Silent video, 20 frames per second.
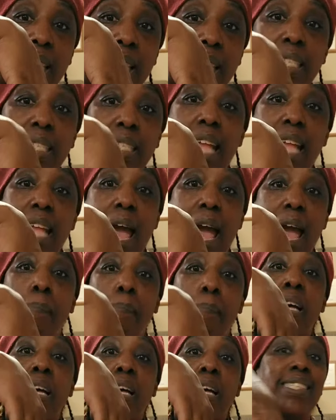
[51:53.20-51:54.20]
down
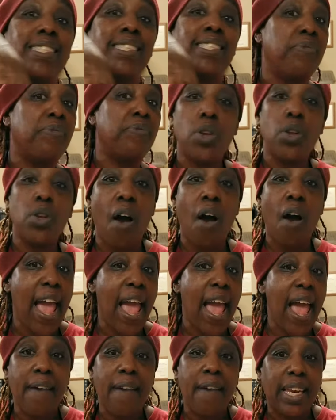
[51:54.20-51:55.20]
because if you don't have
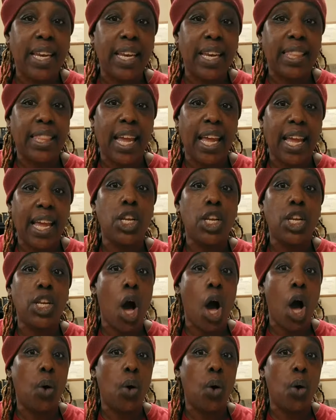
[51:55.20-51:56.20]
anything to hold
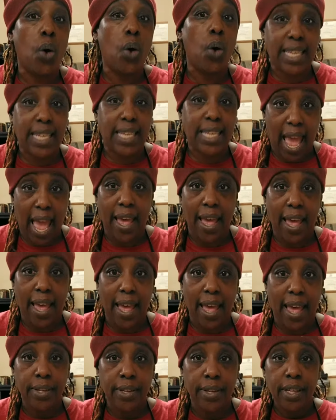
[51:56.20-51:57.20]
it down,
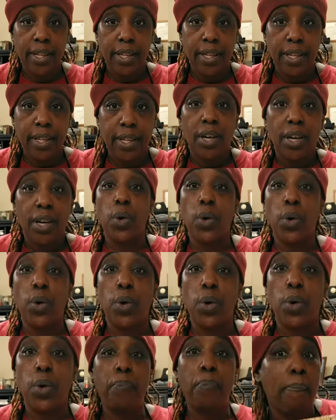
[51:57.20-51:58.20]
when you
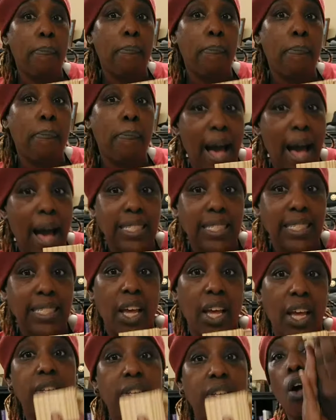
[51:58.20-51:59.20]
put the epoxy on,
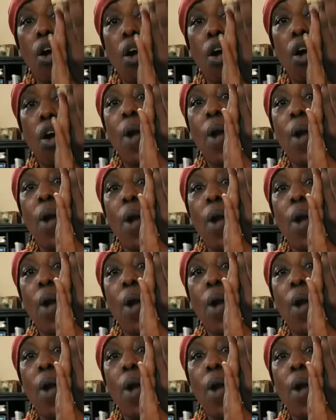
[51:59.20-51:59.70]
it's going to rise